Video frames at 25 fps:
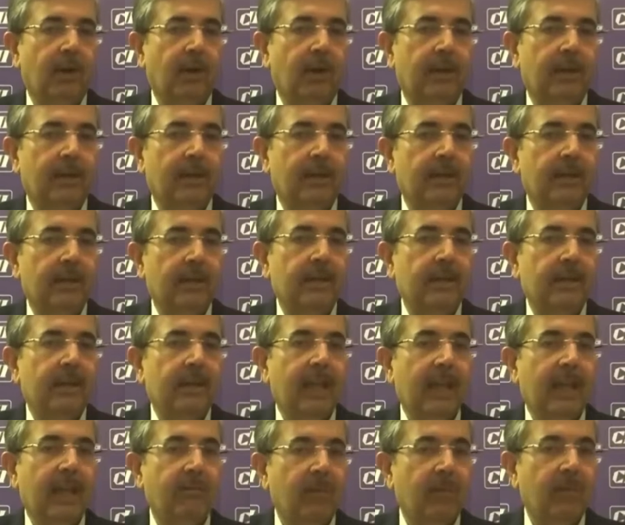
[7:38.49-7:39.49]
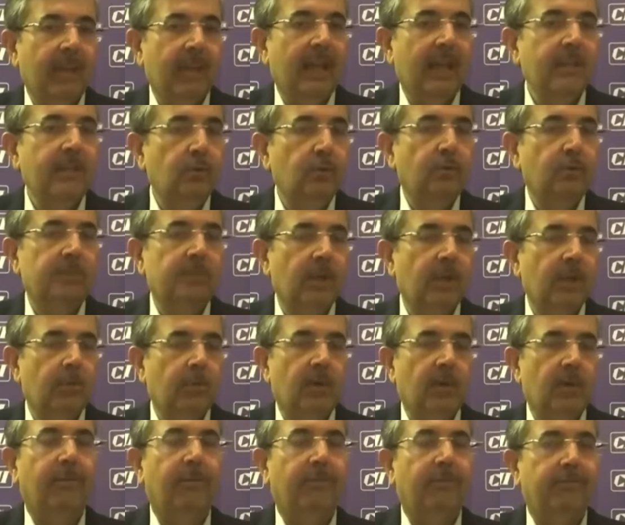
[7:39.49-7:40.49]
And when I use the word office, I
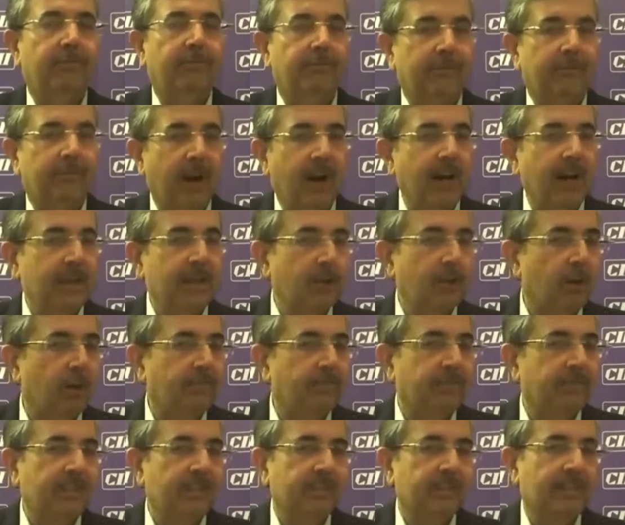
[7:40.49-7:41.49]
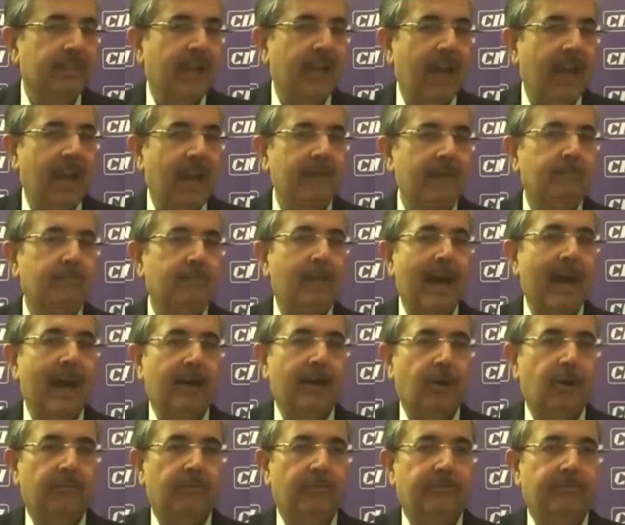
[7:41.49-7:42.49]
use it both for front office and
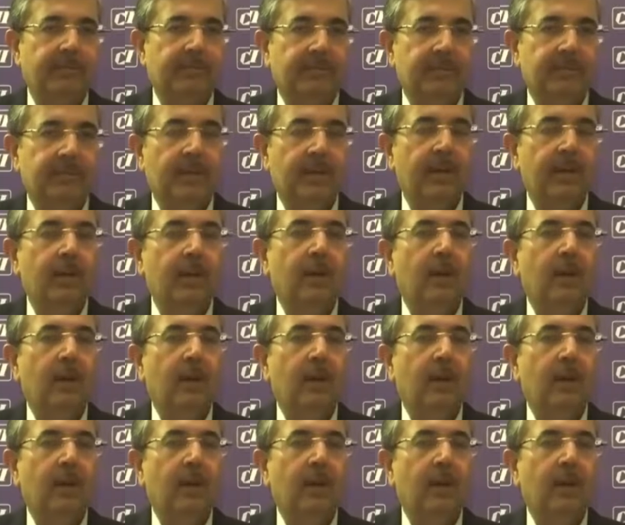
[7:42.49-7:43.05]
back office.